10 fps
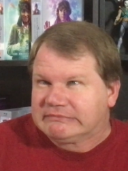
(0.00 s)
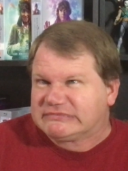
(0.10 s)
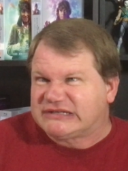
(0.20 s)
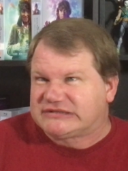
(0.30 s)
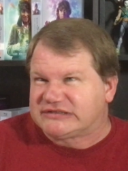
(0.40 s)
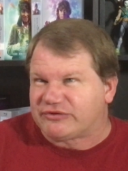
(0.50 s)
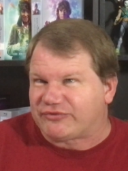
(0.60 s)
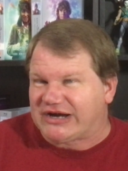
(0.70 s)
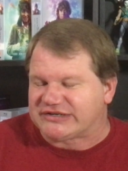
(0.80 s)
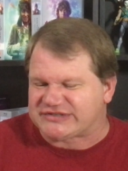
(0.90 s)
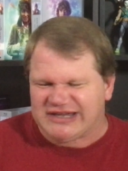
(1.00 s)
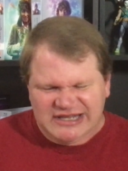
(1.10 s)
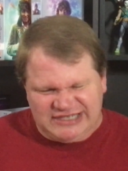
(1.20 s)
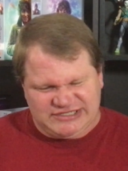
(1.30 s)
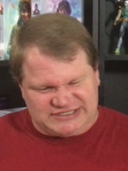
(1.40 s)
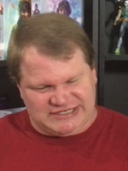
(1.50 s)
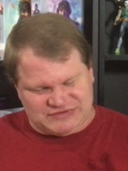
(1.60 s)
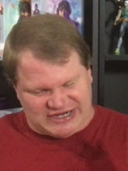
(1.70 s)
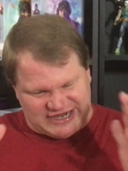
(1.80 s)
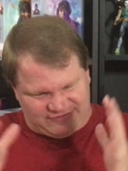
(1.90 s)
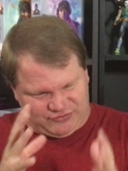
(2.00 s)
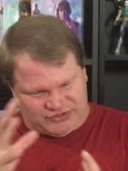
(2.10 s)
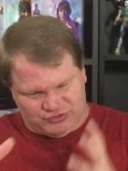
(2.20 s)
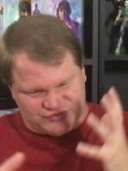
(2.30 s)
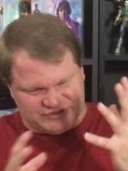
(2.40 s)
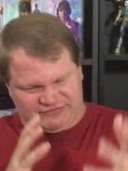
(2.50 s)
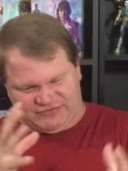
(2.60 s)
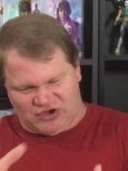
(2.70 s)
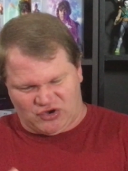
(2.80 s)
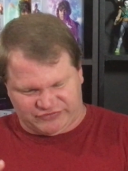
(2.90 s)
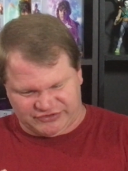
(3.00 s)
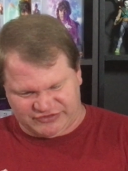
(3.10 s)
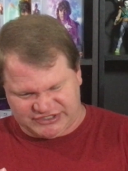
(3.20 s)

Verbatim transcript: This isn't rocket science. It just seems like everyone who's involved in